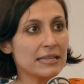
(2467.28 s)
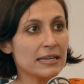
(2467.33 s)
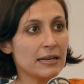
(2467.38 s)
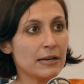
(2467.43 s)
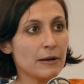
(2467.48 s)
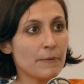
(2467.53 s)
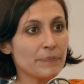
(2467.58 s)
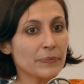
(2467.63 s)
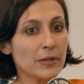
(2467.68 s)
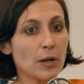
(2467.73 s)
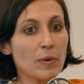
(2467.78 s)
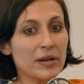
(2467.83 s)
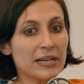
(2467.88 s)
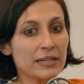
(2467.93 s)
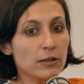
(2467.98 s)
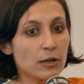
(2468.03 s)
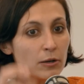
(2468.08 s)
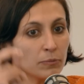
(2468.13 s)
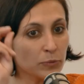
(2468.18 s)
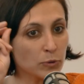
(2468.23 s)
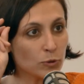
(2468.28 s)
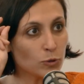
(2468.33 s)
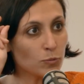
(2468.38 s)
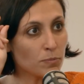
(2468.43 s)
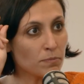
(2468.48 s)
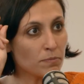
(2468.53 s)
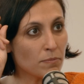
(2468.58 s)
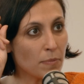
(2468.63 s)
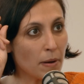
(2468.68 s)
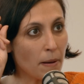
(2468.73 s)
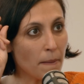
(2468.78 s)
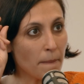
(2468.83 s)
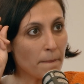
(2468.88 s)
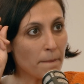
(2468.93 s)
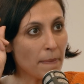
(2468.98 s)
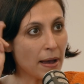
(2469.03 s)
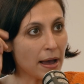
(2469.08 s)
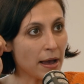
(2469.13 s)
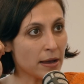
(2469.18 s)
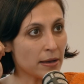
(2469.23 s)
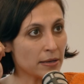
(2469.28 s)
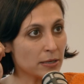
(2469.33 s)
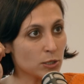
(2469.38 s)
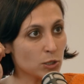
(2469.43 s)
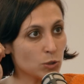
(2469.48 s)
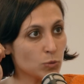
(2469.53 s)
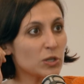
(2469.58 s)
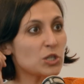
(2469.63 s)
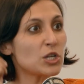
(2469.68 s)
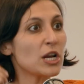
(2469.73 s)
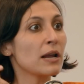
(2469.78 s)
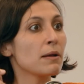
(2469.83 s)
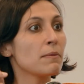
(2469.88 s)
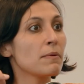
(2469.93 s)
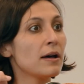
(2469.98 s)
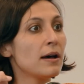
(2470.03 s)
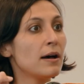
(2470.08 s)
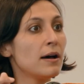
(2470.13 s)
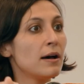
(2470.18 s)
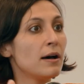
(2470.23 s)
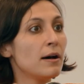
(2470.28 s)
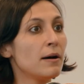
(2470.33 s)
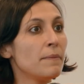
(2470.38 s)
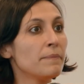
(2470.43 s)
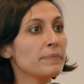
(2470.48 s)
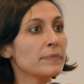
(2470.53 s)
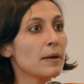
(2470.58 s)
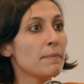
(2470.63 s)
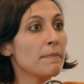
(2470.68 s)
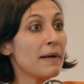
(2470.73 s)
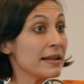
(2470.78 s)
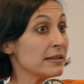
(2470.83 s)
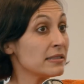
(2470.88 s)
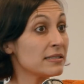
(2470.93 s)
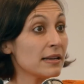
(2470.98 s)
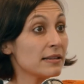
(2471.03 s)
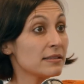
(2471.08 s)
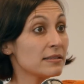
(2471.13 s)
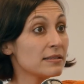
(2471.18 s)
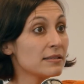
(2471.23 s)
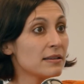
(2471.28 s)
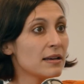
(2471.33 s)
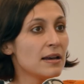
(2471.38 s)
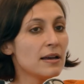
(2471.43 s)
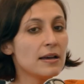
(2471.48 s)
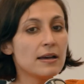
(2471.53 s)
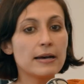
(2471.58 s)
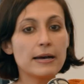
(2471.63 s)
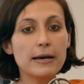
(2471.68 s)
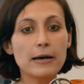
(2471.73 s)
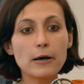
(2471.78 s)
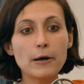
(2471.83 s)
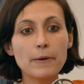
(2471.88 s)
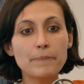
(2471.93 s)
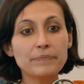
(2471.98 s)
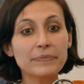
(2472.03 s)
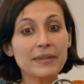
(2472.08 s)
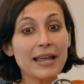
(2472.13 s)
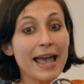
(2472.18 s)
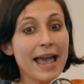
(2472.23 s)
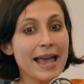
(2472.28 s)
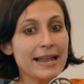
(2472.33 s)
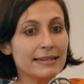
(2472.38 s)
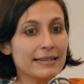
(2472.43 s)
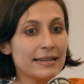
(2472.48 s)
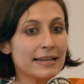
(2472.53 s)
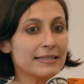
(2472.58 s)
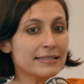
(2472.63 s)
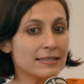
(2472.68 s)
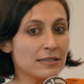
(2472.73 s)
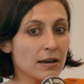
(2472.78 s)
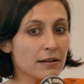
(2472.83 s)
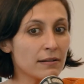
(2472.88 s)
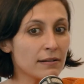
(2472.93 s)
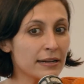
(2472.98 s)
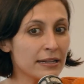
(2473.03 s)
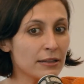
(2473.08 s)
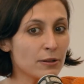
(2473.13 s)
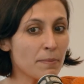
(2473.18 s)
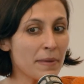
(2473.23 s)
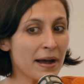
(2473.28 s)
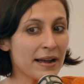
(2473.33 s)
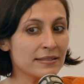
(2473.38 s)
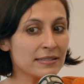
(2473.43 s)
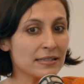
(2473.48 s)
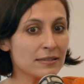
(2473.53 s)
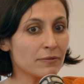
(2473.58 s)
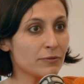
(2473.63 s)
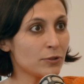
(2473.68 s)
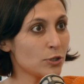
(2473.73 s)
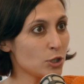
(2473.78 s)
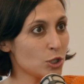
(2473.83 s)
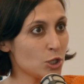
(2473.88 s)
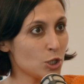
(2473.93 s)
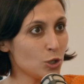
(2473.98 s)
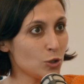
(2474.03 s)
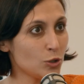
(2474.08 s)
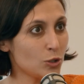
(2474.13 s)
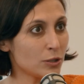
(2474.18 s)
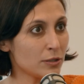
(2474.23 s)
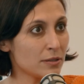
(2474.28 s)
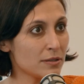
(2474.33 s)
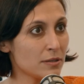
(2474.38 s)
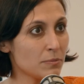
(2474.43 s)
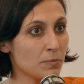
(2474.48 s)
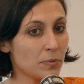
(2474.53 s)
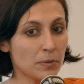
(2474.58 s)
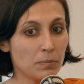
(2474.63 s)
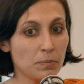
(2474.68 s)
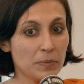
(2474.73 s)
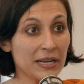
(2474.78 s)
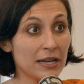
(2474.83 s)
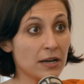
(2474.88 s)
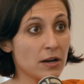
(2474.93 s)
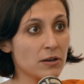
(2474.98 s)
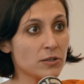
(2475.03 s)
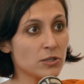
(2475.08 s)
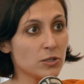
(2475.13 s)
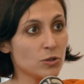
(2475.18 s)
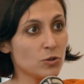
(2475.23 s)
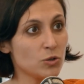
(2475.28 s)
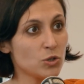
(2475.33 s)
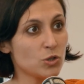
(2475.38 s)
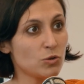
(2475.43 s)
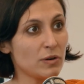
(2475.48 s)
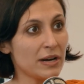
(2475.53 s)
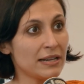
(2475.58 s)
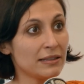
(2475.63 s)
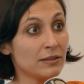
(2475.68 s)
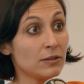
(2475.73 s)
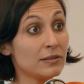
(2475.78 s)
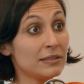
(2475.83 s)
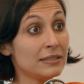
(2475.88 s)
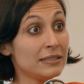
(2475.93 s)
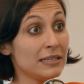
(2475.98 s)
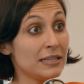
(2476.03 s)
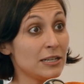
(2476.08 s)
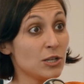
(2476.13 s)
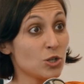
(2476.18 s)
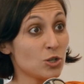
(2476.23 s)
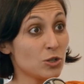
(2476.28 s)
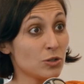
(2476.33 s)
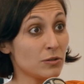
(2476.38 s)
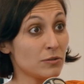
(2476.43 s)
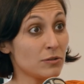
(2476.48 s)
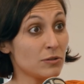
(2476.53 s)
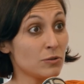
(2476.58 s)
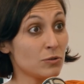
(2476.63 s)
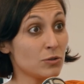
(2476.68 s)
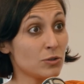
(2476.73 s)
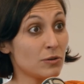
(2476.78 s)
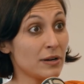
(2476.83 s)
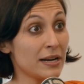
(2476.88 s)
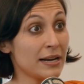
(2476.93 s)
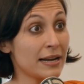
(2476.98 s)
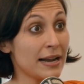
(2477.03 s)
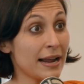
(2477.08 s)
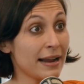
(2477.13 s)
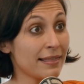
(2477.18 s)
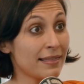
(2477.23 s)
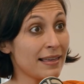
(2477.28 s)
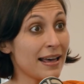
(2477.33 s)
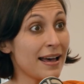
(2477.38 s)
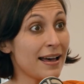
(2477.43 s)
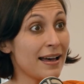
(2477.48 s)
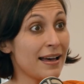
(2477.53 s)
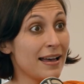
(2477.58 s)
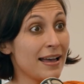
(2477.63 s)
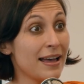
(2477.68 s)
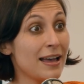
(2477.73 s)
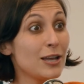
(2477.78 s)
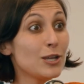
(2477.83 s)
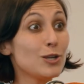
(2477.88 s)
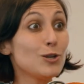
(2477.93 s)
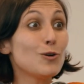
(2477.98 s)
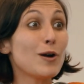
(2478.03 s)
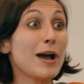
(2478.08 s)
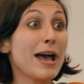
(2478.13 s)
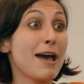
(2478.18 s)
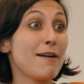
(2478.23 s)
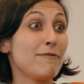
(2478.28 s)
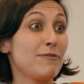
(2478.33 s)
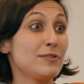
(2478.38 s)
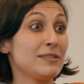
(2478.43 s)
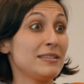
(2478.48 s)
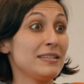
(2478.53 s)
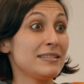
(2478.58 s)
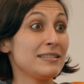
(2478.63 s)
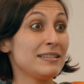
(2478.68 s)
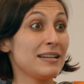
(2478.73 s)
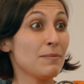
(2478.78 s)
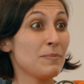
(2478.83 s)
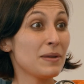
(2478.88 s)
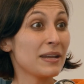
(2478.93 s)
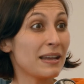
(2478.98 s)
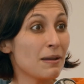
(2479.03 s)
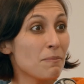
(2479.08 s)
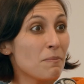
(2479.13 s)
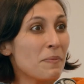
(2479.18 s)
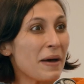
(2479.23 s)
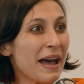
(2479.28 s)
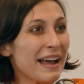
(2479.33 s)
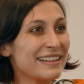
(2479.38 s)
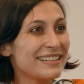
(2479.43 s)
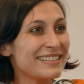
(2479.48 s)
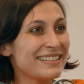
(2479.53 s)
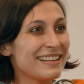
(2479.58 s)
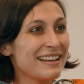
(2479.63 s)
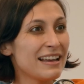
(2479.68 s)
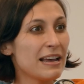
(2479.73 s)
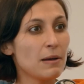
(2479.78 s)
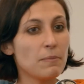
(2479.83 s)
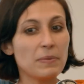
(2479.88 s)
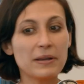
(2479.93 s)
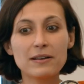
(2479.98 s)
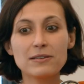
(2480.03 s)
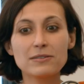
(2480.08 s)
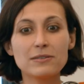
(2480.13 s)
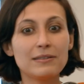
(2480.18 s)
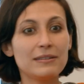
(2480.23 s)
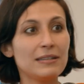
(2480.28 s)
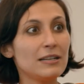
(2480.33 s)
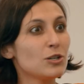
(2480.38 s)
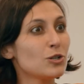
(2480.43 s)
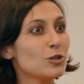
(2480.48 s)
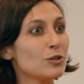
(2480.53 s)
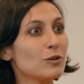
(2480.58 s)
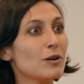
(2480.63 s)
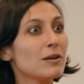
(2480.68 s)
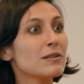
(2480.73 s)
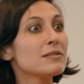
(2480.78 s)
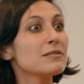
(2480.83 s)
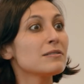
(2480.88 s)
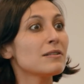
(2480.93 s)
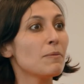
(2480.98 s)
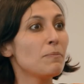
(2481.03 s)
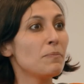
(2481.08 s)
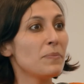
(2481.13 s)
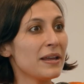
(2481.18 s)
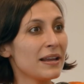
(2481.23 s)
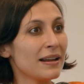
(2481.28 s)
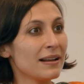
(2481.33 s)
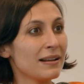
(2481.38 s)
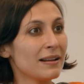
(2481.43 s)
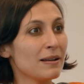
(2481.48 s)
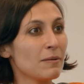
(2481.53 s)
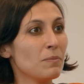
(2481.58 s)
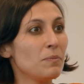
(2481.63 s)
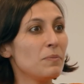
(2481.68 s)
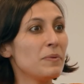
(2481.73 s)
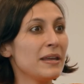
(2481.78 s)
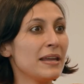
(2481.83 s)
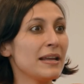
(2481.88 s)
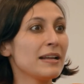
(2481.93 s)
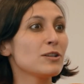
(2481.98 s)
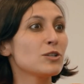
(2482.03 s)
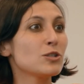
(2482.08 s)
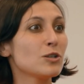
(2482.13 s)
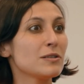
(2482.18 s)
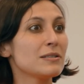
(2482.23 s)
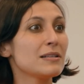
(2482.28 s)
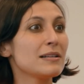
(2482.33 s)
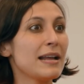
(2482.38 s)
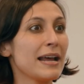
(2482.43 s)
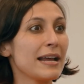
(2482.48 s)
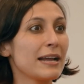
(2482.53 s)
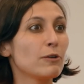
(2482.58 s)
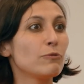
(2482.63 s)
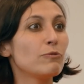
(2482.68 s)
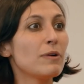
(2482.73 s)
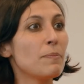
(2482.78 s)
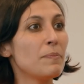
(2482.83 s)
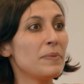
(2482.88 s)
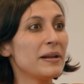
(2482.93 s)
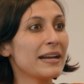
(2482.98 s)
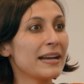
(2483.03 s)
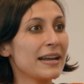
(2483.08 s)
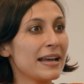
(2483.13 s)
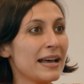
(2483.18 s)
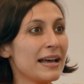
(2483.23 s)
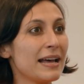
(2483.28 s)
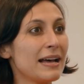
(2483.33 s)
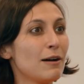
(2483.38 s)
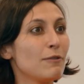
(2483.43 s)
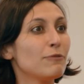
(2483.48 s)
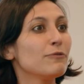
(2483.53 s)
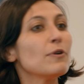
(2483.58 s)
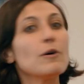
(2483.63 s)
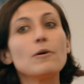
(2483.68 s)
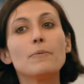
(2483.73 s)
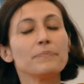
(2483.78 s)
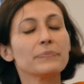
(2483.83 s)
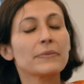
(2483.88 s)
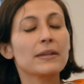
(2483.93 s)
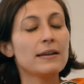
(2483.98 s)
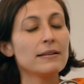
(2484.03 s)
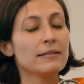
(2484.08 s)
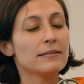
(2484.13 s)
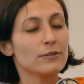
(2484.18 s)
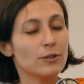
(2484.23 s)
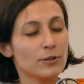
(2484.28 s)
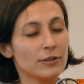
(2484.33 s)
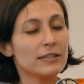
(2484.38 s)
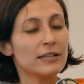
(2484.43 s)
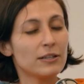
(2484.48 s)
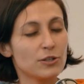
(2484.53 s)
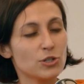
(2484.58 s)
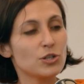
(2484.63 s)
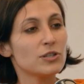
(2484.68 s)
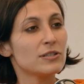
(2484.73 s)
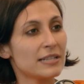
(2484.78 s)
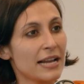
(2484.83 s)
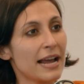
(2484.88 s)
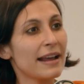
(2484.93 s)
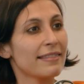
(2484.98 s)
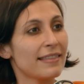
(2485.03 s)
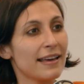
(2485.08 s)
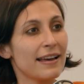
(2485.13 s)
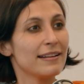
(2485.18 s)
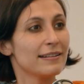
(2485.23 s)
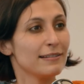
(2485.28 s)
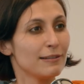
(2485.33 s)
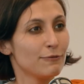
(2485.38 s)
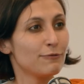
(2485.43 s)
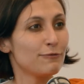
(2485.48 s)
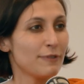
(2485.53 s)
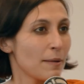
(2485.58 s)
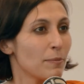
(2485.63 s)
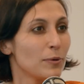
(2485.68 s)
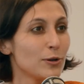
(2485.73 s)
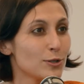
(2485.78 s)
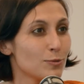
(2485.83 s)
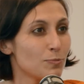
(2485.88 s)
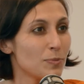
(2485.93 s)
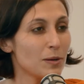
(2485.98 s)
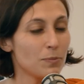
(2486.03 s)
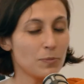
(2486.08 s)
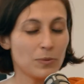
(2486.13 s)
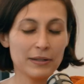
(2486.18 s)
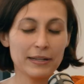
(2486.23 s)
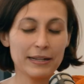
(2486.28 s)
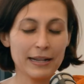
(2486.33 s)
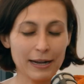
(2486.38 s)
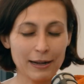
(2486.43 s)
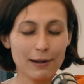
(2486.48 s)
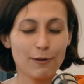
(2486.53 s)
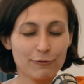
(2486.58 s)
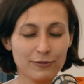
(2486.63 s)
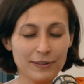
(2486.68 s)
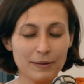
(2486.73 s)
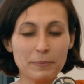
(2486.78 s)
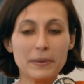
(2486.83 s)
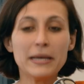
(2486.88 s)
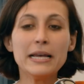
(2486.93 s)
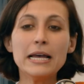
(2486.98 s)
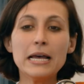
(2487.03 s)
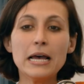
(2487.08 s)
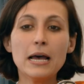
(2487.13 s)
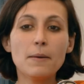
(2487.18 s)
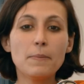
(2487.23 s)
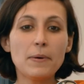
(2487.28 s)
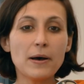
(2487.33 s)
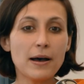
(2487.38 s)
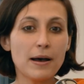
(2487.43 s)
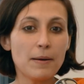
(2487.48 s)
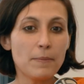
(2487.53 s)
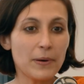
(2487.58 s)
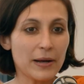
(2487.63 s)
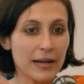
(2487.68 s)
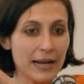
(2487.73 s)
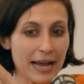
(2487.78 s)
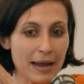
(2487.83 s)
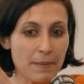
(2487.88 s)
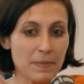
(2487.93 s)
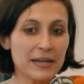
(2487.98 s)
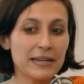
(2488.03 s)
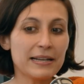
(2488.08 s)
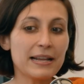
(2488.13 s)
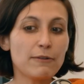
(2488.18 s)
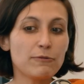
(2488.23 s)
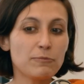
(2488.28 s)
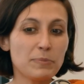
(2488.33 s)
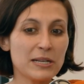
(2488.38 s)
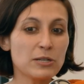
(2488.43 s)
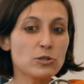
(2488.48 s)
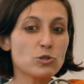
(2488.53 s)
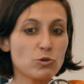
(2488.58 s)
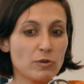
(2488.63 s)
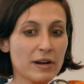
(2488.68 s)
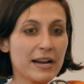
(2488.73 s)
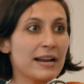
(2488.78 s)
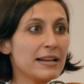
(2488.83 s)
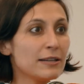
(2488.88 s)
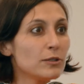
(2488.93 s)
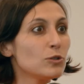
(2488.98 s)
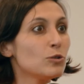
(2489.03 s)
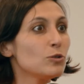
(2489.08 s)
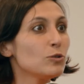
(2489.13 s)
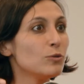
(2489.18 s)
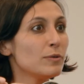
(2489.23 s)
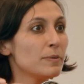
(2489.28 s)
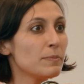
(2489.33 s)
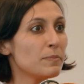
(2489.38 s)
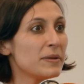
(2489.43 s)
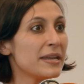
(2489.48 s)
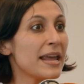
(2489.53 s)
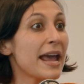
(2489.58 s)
when it comes to switching mindsets. And it's not only the mindset of the students, but because you train the teachers to train like that, you have a systemic impact, because the teachers are stopping being just like replica of, not they just like that, they're fabulous people and I love them. But I mean, they've been trained to be